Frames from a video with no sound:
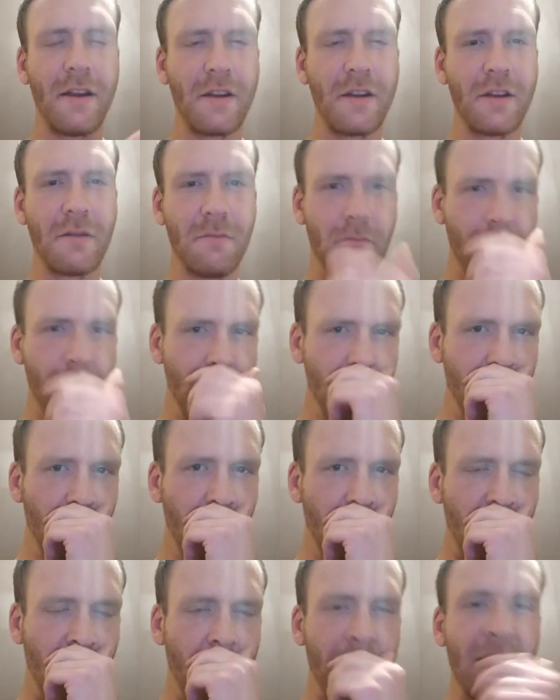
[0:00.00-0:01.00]

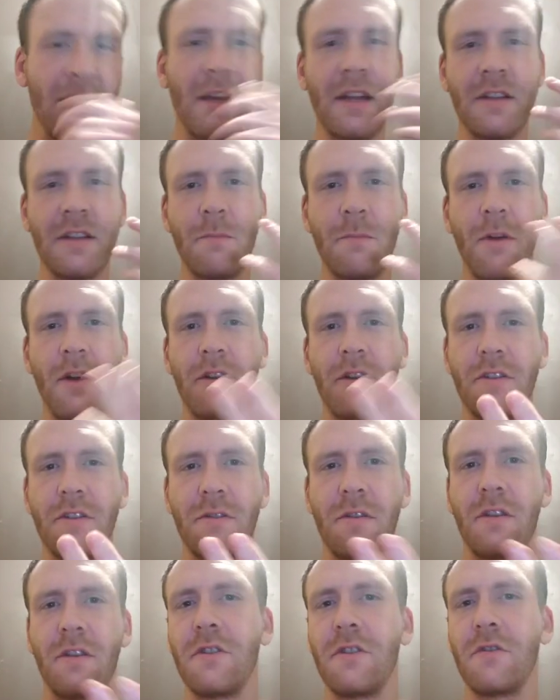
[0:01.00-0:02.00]
extract
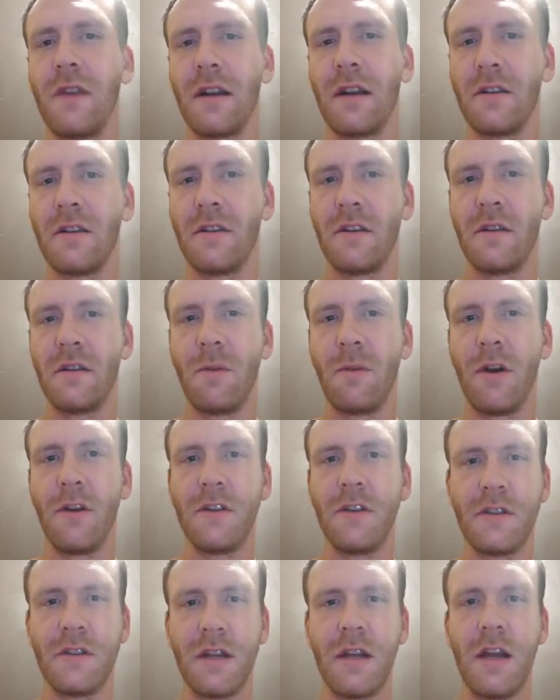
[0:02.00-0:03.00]
at these
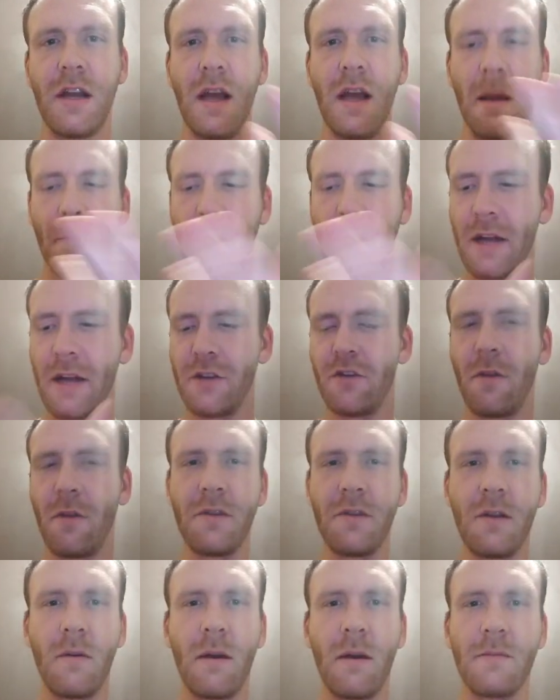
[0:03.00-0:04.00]
points by
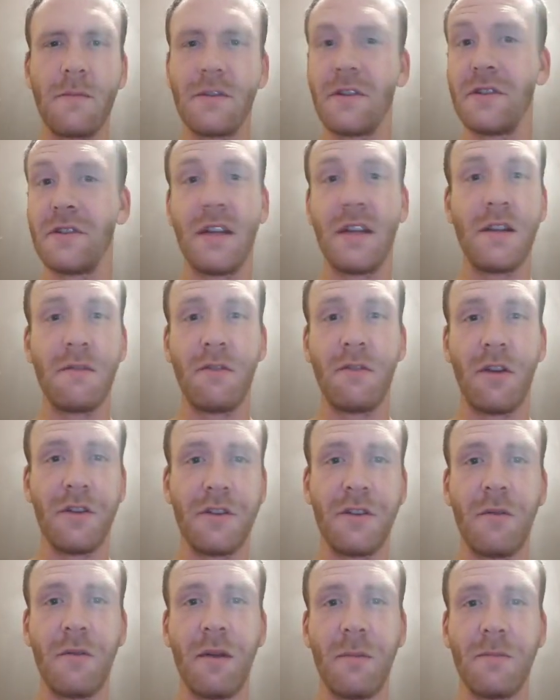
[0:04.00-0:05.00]
dropping your weapons, because then you've
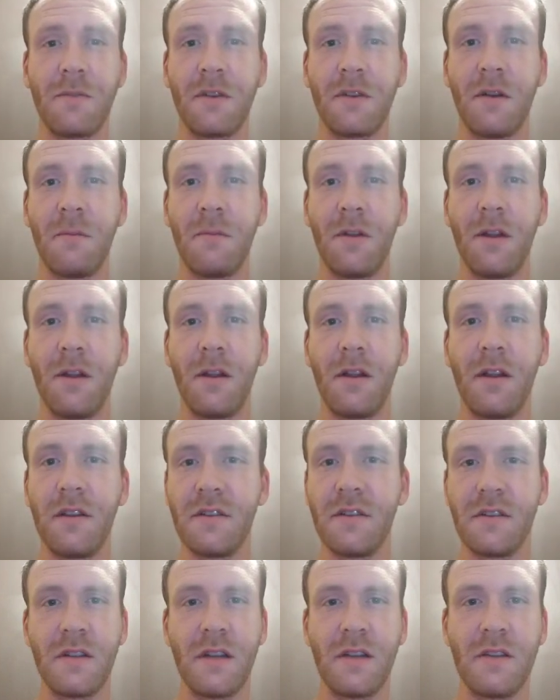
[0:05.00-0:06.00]
lost your weapons completely.
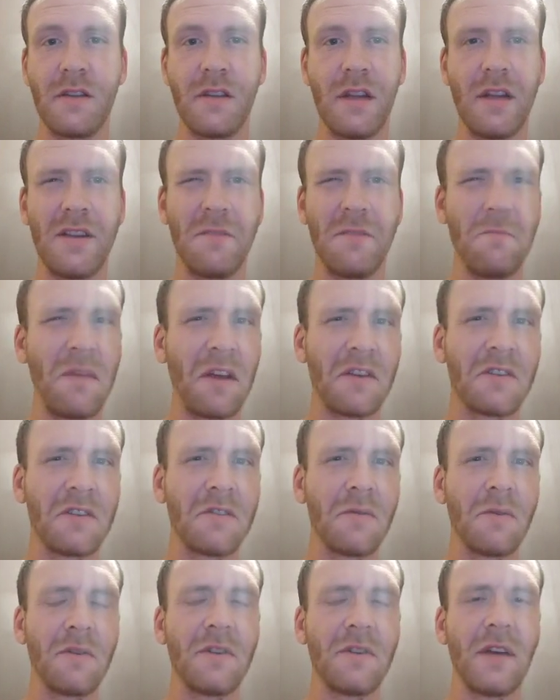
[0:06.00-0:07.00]
It
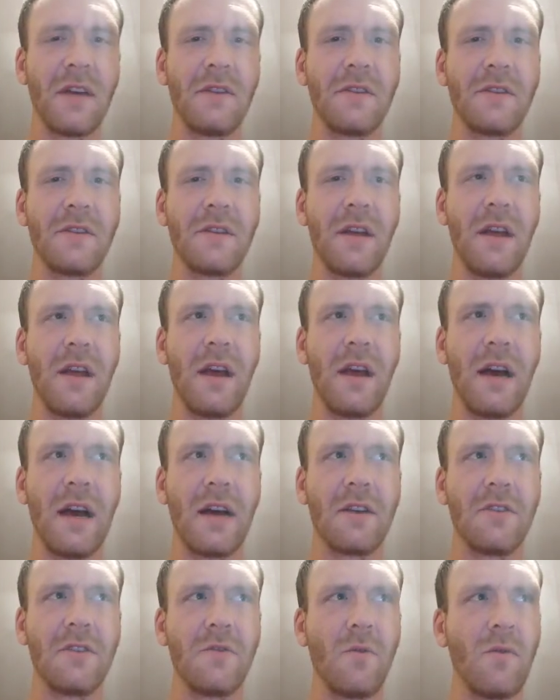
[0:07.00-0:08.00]
makes no sense.
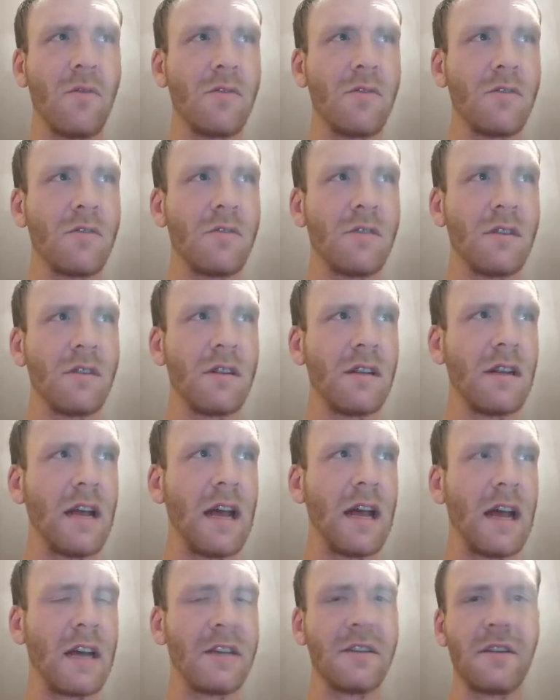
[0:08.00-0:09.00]
I don't
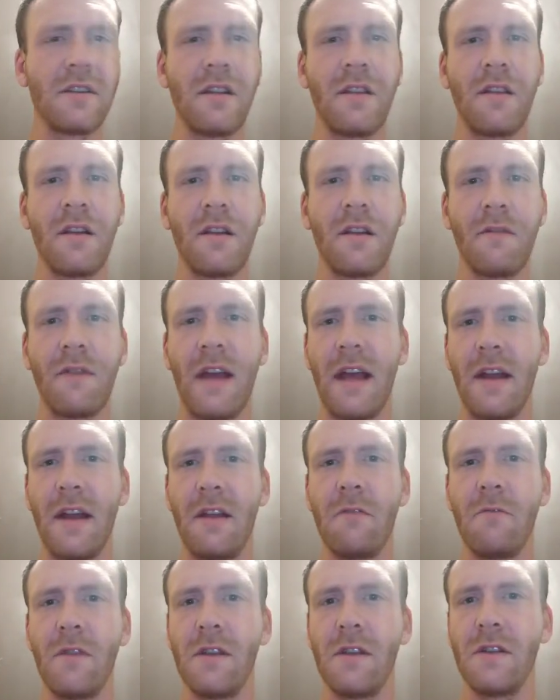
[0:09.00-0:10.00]
actually think of
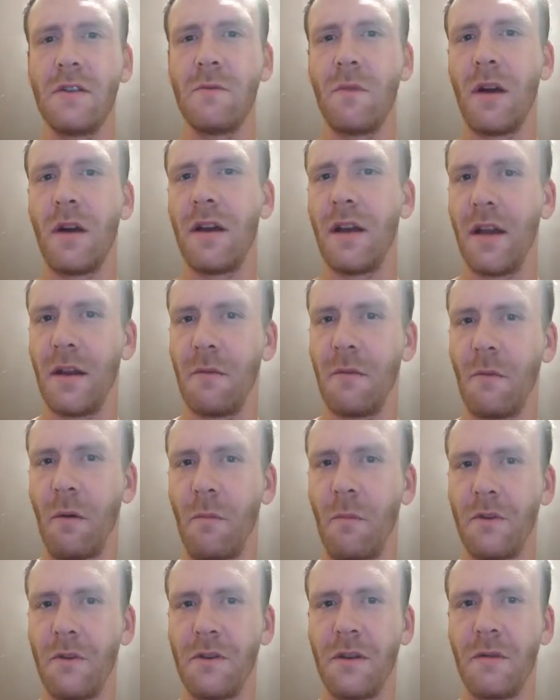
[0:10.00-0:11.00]
any reason why
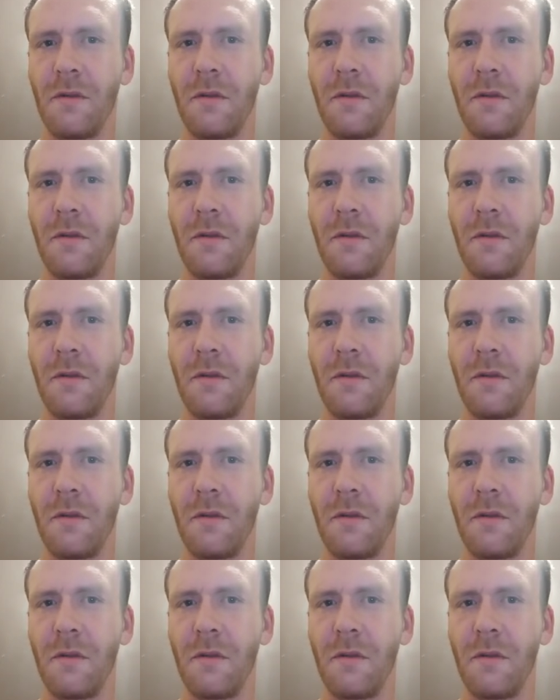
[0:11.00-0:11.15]
anyone would